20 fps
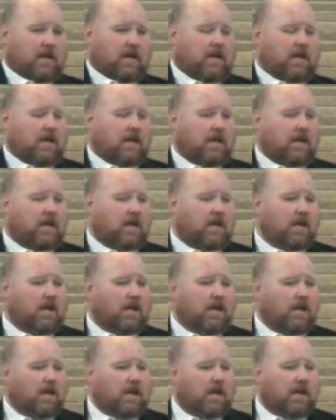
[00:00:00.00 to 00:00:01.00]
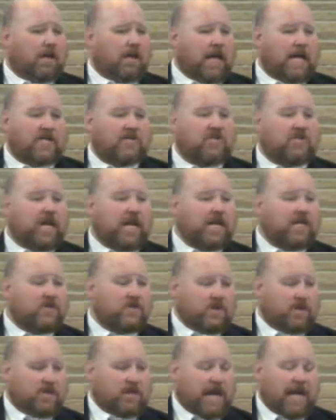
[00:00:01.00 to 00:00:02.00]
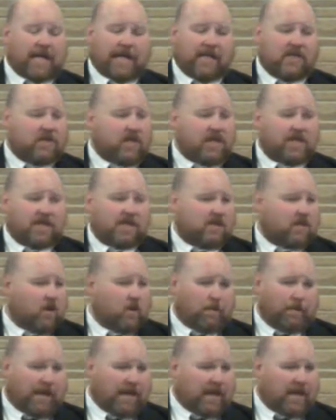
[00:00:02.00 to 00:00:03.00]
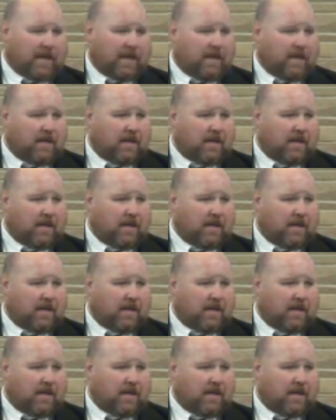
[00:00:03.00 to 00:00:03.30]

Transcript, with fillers: It's That's Jesus. I need Jesus on me.